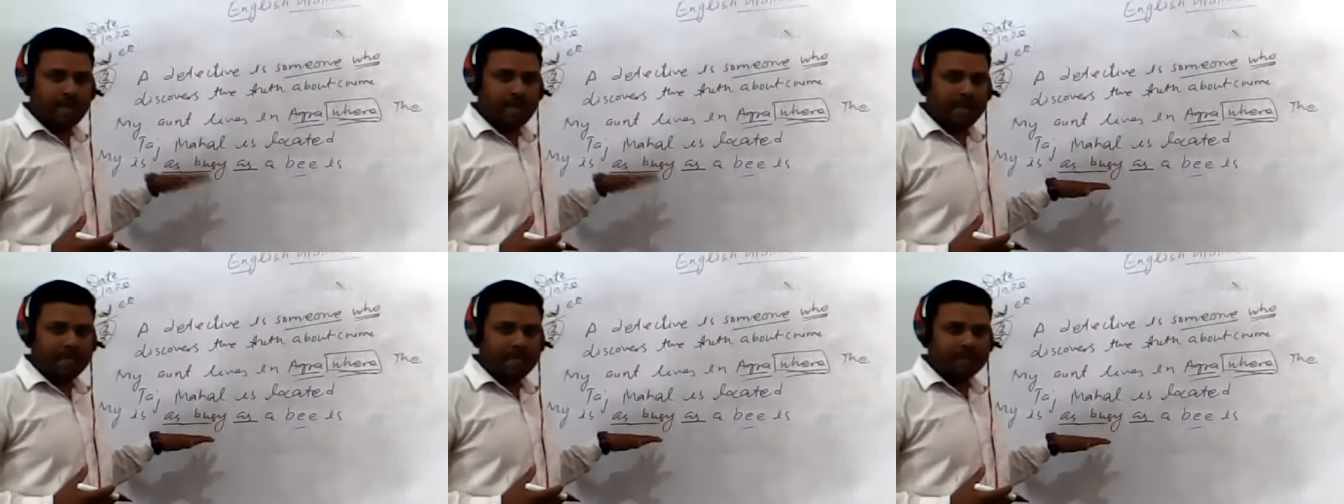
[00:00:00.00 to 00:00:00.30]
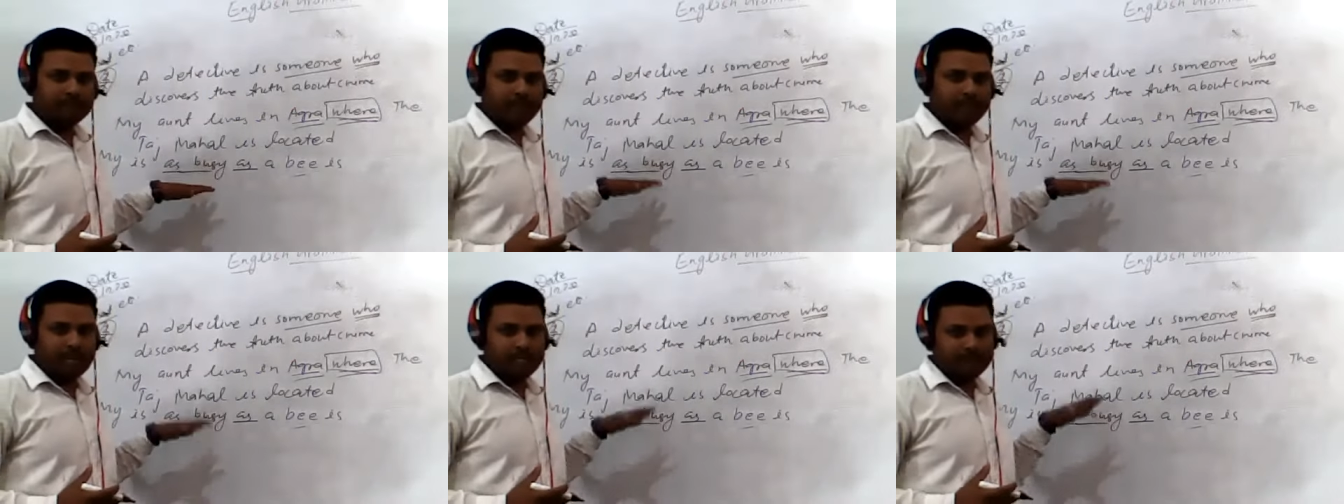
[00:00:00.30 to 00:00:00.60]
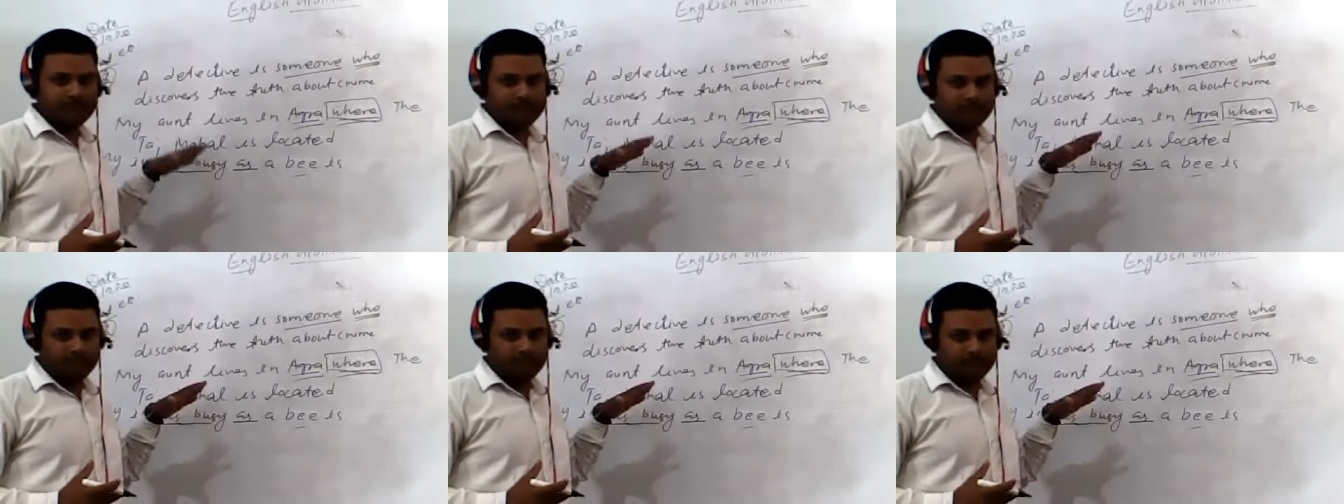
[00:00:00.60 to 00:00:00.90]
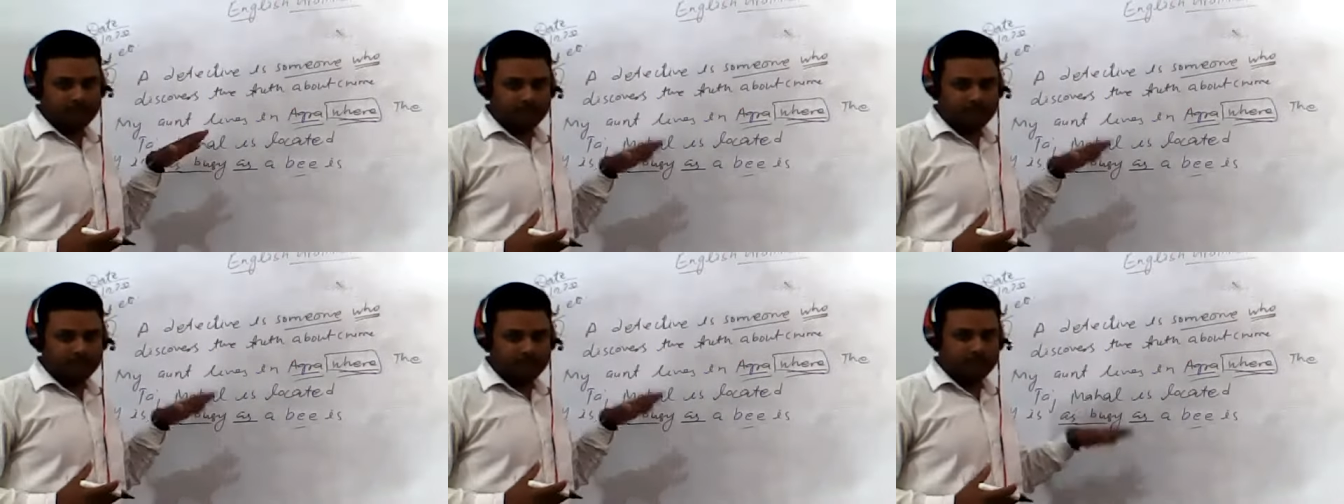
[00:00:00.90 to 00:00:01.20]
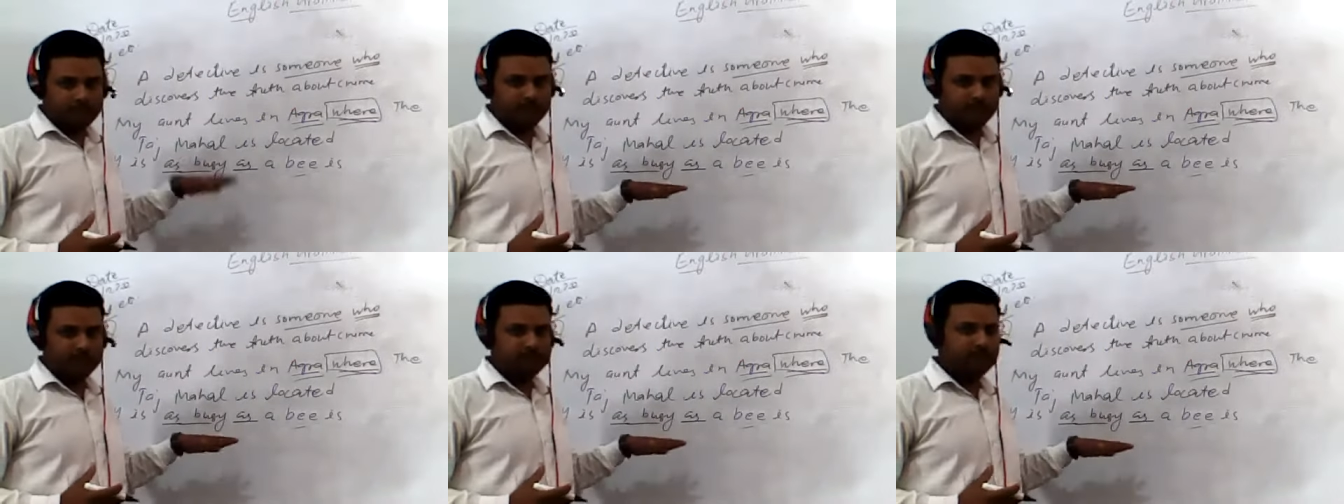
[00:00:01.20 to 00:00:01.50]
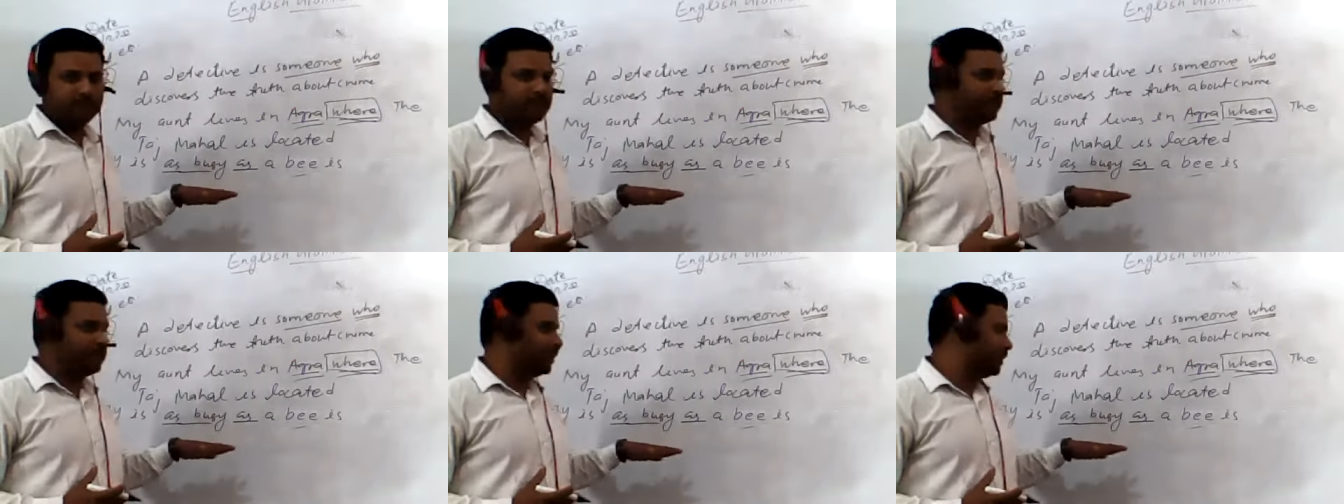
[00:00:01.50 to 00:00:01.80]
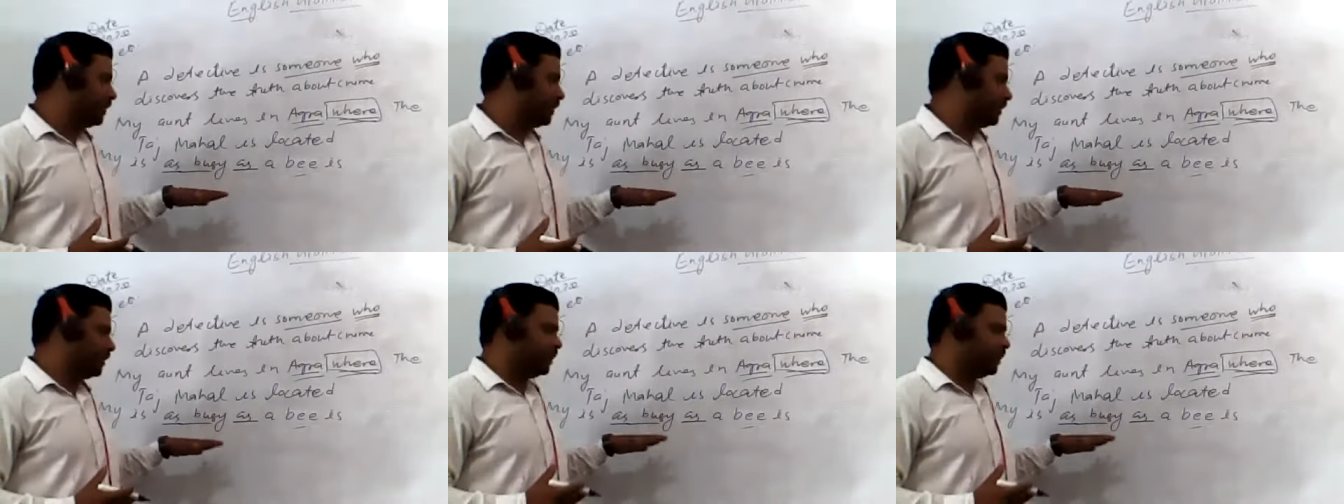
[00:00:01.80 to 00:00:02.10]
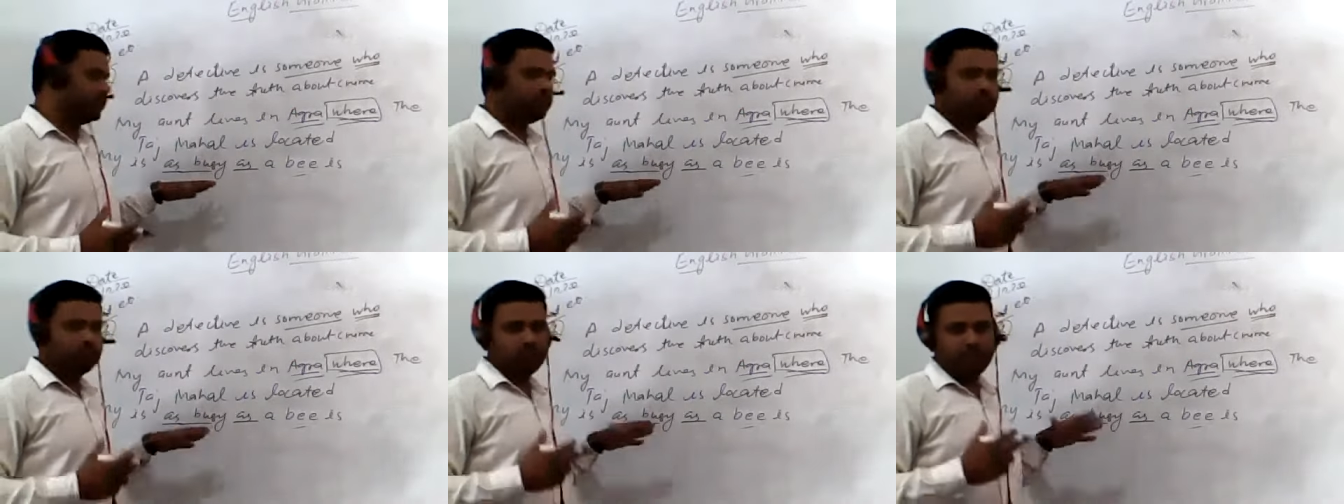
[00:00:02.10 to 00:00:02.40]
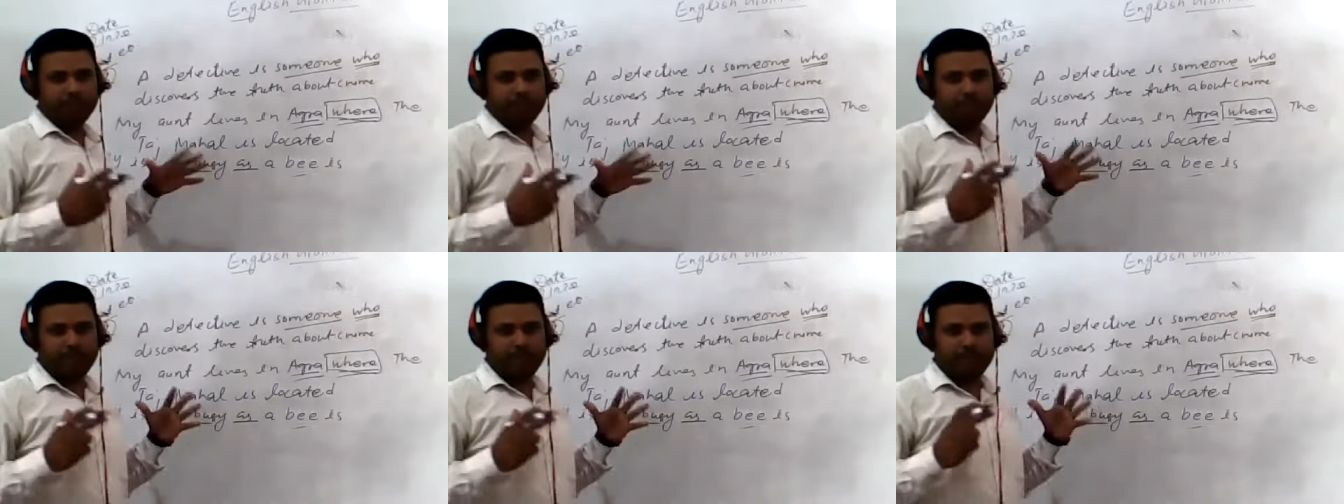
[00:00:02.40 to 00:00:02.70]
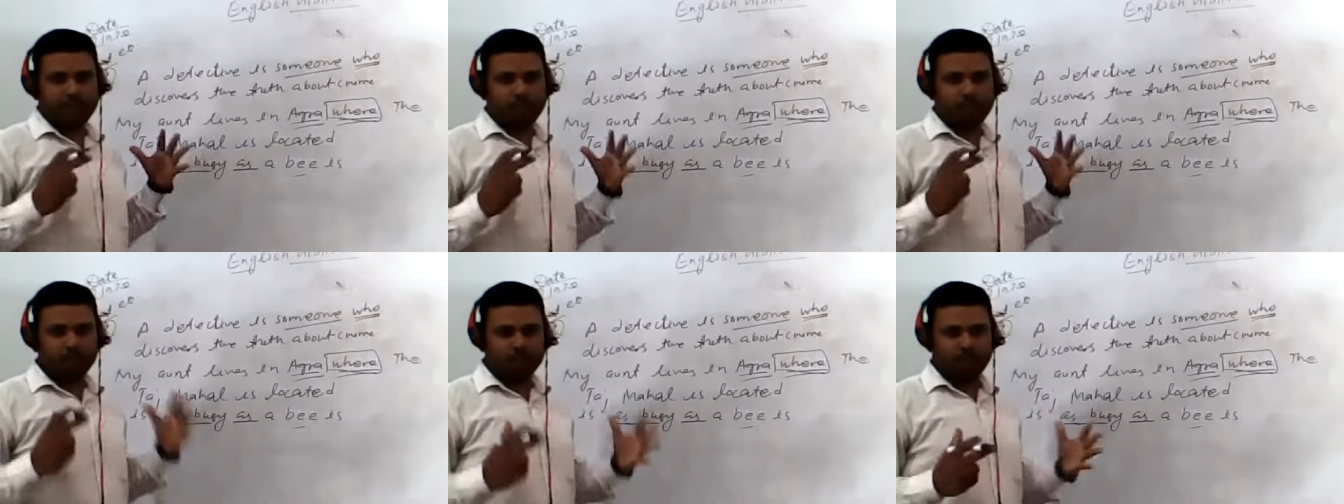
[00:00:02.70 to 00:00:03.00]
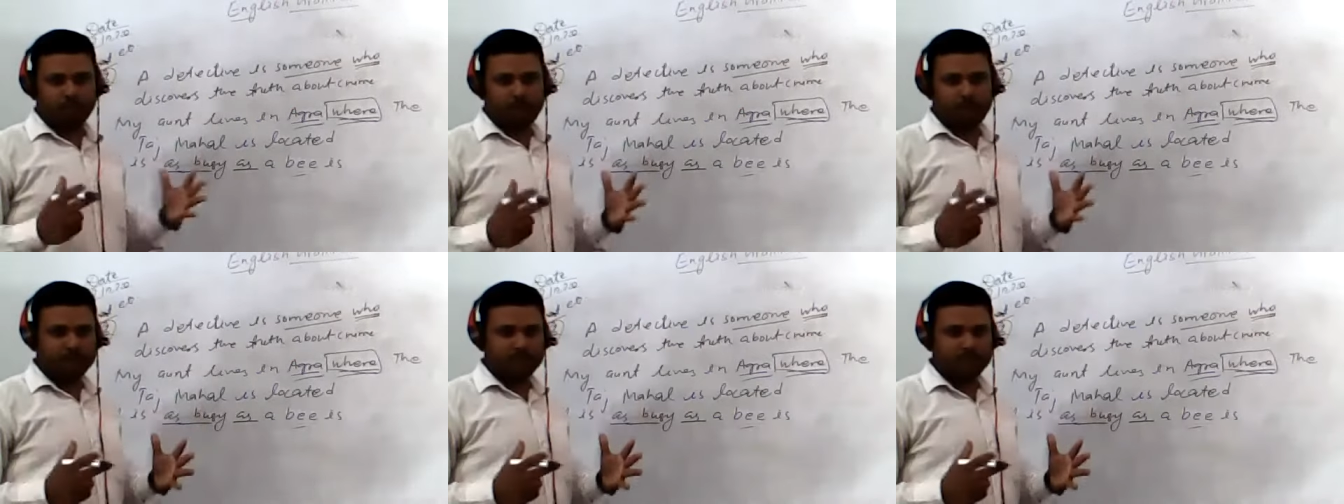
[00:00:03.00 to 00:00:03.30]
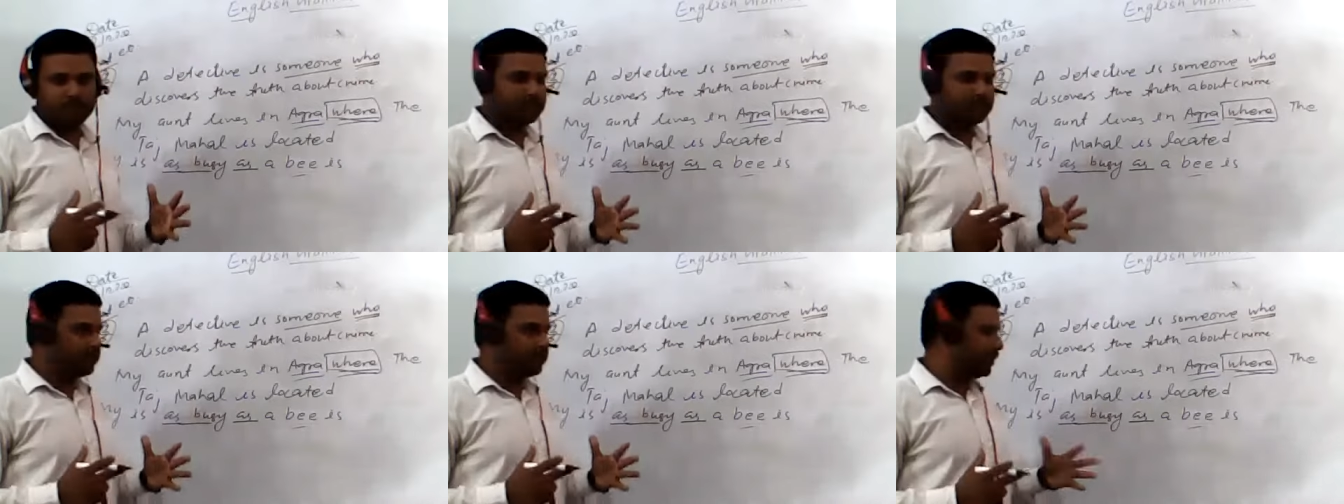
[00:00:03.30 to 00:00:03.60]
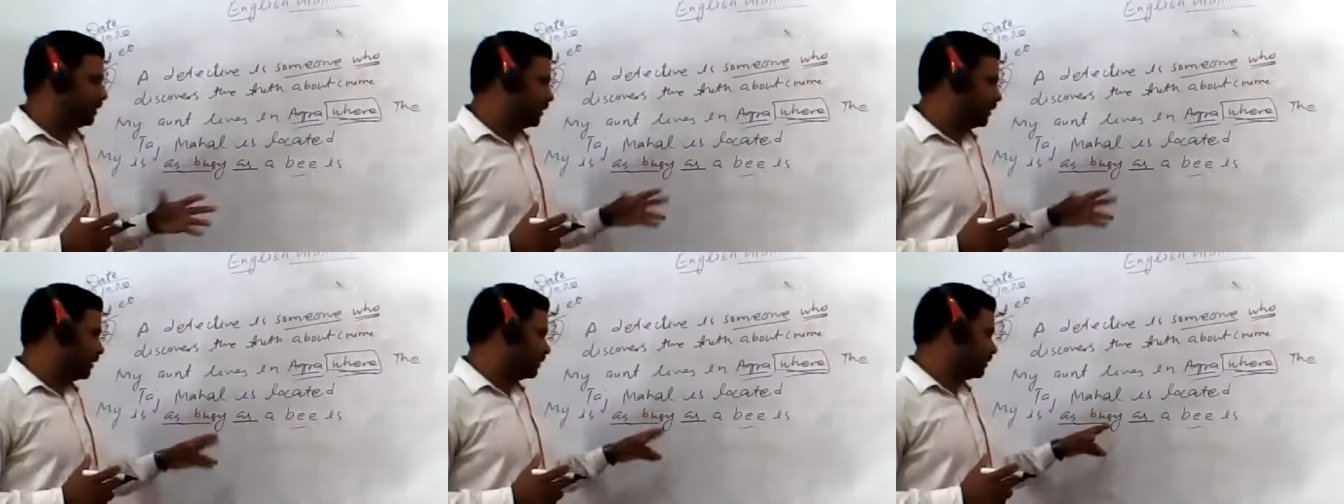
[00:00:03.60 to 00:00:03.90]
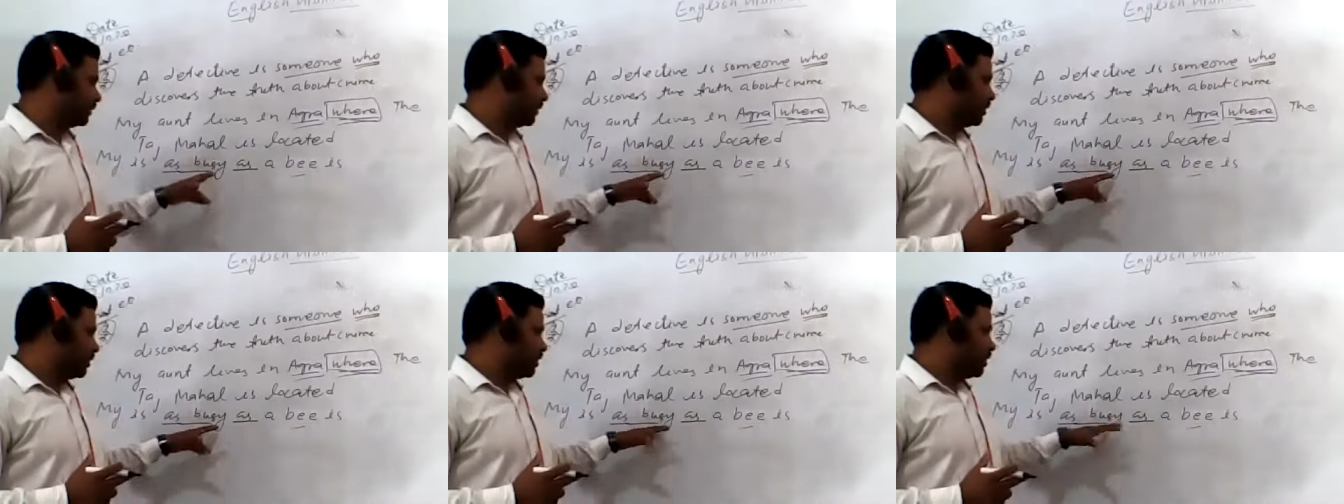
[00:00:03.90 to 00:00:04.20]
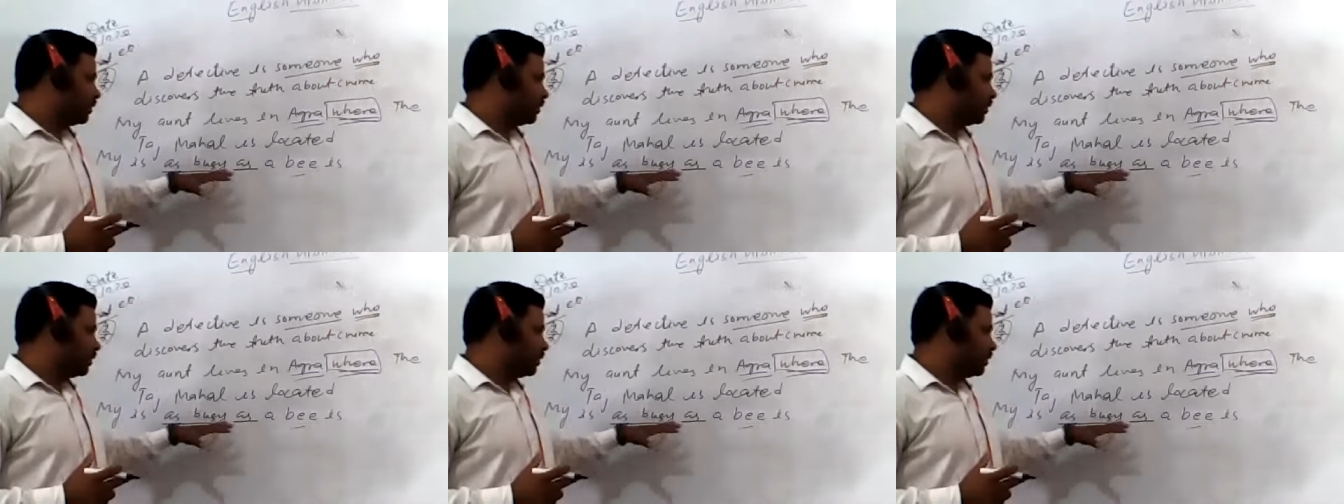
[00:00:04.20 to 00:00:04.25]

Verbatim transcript: as as a conjunction in the sentence to combine two parts of the sentence.